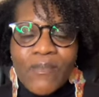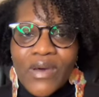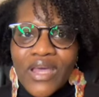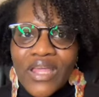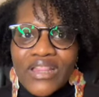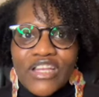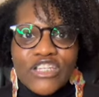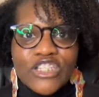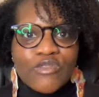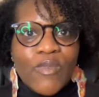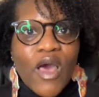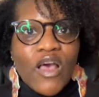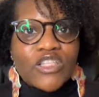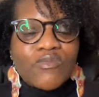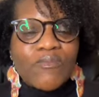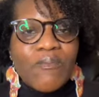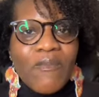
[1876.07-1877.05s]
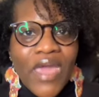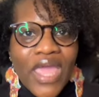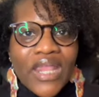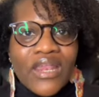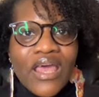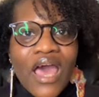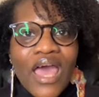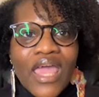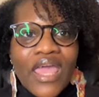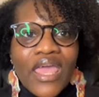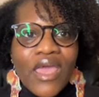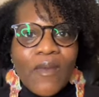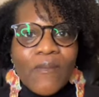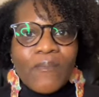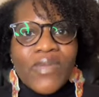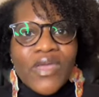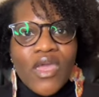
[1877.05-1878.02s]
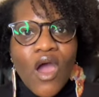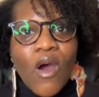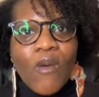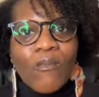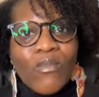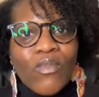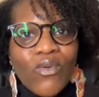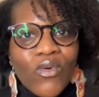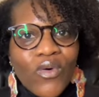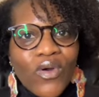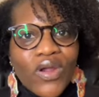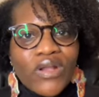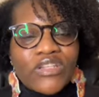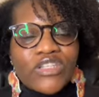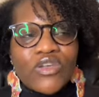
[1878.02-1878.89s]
but their spouse may not be on board.